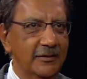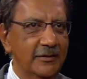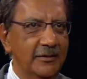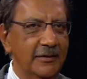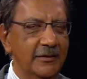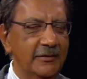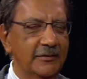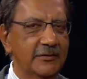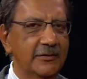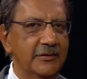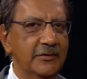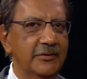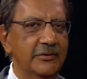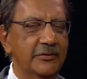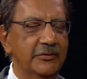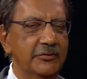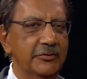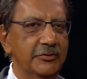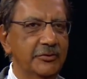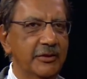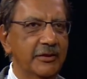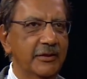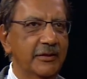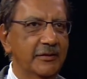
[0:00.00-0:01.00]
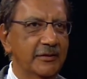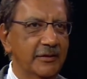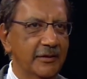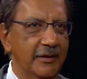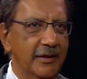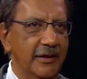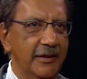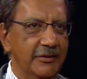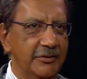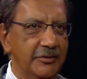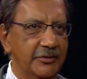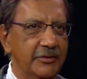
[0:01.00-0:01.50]
institution in the
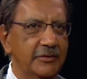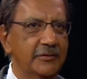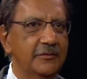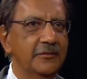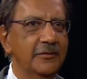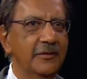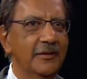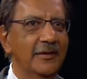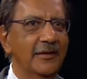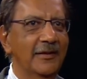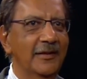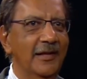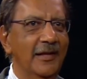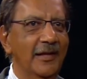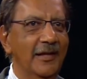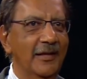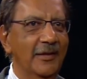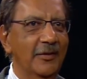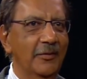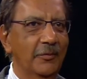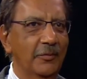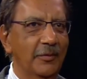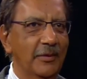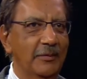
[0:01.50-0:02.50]
nation, and